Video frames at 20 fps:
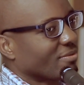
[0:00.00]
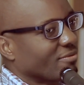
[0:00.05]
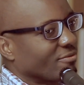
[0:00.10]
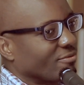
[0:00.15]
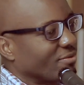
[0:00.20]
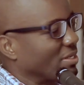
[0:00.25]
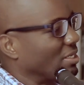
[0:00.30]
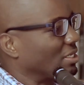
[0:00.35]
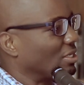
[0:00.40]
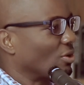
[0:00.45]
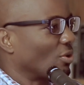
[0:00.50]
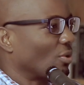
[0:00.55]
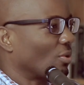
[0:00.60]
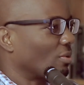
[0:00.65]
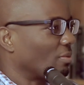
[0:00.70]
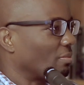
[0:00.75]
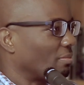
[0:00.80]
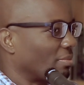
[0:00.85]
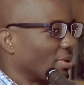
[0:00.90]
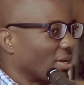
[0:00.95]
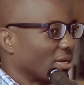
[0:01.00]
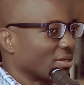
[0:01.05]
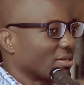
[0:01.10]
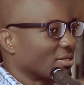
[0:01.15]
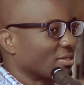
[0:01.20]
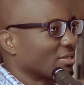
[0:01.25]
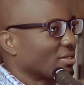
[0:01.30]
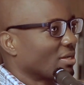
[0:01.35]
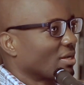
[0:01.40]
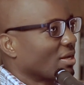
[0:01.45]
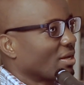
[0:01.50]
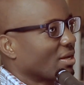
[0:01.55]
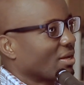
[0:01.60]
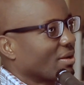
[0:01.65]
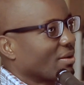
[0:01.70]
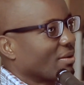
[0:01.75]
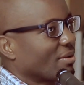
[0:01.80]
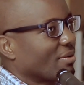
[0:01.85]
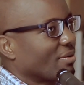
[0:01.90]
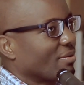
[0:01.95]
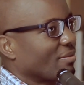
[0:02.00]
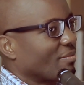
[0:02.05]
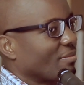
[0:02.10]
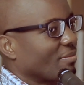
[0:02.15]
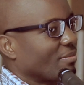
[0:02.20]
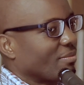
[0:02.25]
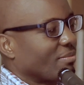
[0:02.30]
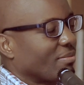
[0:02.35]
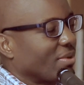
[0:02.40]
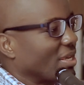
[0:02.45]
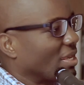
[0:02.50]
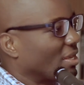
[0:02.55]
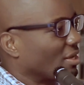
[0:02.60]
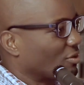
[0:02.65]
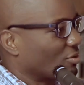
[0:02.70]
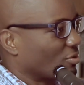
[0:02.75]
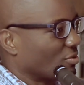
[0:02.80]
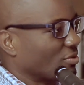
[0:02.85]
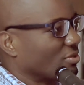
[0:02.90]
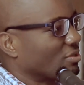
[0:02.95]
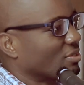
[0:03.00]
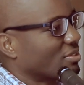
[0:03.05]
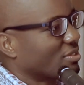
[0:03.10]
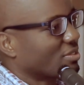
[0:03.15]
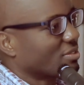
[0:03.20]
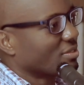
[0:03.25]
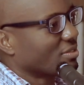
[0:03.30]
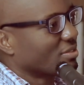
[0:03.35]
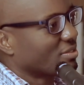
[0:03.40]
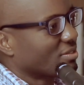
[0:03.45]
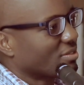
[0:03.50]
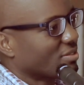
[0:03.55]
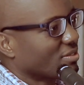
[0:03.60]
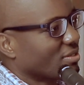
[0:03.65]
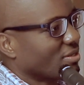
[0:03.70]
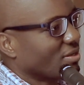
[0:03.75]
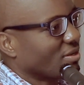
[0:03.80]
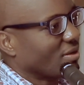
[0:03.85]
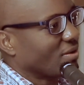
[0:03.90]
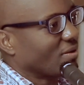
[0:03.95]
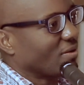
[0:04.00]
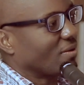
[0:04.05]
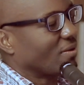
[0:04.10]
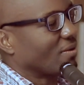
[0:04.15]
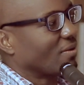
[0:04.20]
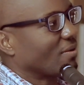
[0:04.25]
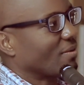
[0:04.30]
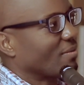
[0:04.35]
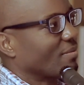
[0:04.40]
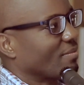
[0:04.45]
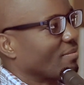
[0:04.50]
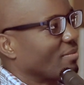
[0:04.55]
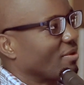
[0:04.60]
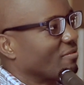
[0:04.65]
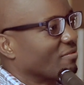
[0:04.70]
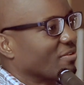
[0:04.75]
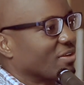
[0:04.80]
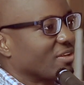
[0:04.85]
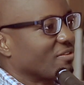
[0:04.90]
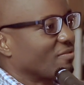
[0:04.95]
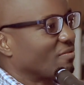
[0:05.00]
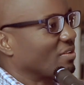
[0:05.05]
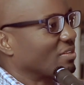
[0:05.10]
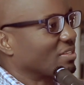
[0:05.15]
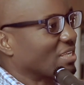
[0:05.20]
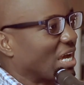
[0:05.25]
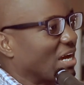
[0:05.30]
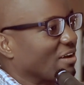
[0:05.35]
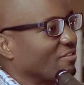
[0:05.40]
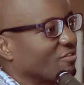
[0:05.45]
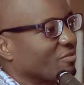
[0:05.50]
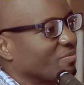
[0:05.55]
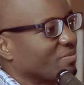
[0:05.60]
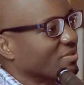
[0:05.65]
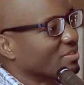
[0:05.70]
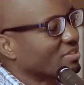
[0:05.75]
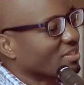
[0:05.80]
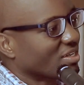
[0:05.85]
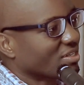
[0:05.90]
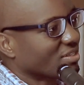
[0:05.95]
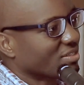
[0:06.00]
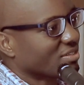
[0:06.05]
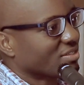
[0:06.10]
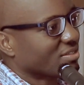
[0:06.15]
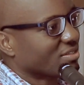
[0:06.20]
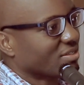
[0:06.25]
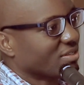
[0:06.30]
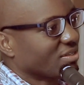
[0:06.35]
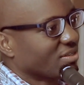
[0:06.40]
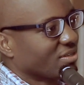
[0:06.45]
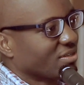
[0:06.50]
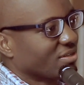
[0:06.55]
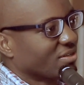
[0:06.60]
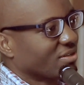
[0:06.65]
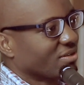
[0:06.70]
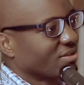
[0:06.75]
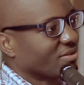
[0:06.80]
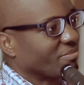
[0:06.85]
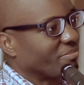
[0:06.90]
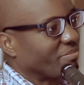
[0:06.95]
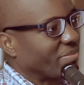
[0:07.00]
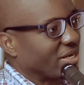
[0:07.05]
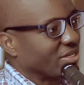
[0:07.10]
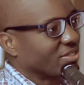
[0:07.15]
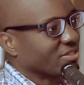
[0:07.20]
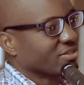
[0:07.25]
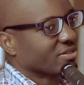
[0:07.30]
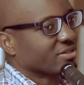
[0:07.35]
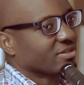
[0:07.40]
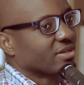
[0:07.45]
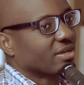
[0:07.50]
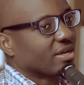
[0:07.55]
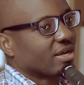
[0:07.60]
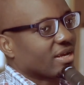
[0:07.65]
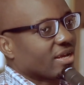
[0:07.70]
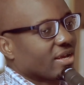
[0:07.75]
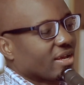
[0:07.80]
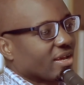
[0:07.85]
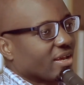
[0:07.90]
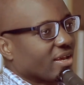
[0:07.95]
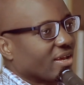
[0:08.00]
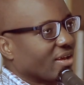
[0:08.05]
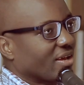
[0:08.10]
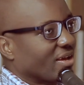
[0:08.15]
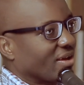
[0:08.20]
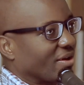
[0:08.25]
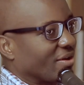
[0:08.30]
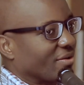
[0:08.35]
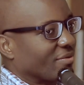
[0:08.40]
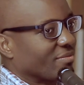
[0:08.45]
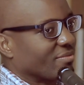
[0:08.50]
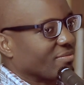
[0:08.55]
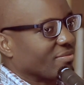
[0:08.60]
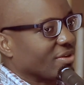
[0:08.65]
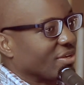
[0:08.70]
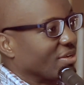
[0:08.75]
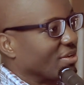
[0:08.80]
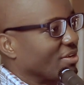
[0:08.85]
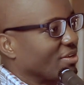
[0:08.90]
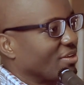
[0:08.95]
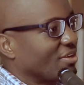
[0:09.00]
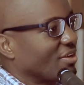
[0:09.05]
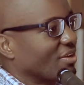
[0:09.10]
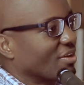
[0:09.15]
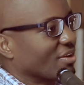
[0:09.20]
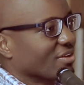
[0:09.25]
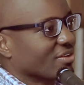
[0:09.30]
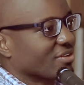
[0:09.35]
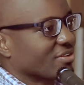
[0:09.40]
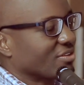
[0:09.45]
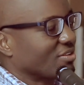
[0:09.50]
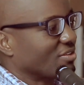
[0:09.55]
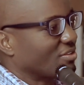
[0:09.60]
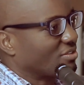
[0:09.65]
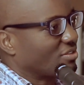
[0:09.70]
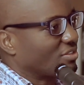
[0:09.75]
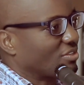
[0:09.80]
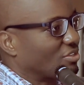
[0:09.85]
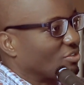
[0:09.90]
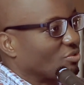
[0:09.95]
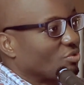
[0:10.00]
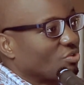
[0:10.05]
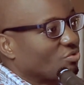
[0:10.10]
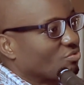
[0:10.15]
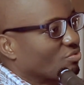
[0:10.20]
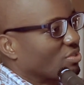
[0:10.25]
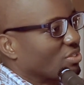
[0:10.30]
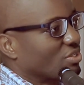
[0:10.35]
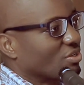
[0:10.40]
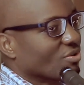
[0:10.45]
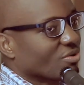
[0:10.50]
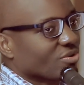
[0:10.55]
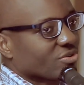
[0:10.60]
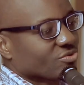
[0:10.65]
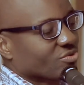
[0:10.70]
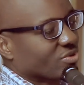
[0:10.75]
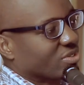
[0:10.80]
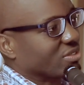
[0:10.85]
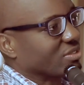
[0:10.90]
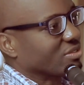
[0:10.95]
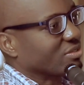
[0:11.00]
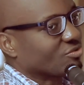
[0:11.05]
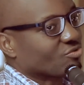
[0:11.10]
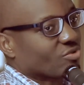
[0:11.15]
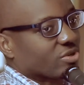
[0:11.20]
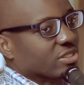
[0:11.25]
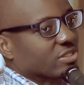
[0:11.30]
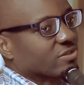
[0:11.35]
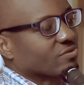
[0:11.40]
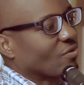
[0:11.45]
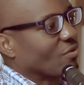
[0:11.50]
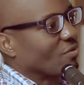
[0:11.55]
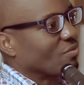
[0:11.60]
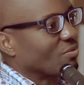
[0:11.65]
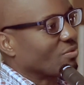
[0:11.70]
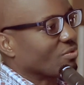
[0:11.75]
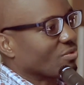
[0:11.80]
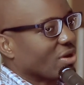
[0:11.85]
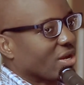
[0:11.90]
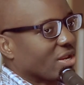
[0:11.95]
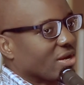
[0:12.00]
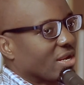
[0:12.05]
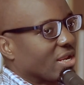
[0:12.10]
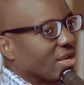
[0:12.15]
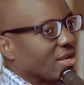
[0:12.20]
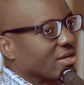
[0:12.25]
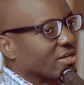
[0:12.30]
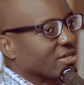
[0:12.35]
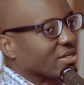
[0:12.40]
Really low, but make it consistent. Even if it's 0.5% better in a year, it's literally going to transform you. And